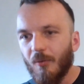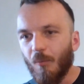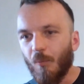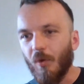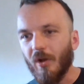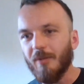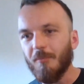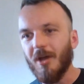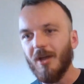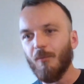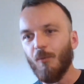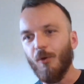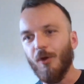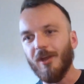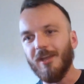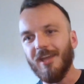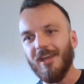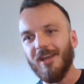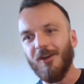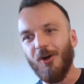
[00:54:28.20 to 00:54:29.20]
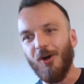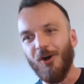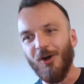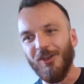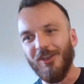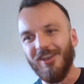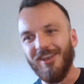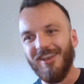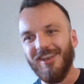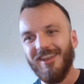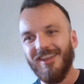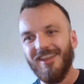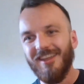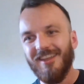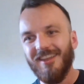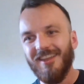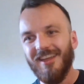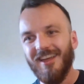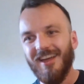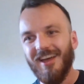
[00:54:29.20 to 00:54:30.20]
what am I working on
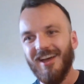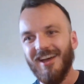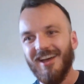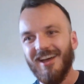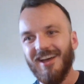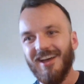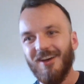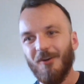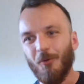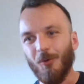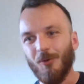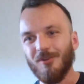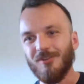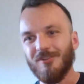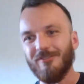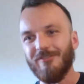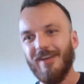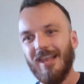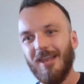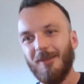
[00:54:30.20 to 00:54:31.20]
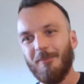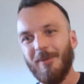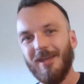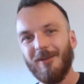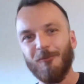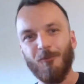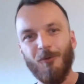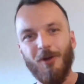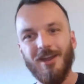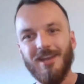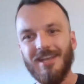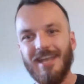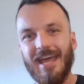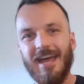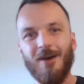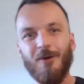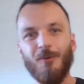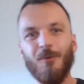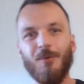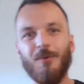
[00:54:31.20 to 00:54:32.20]
uh, or developing right
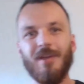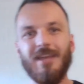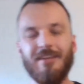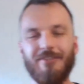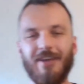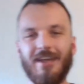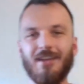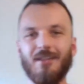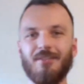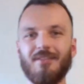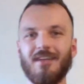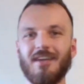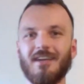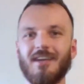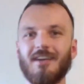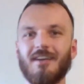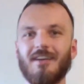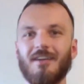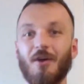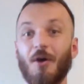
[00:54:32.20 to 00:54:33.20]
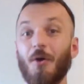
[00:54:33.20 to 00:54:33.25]
now, if anything?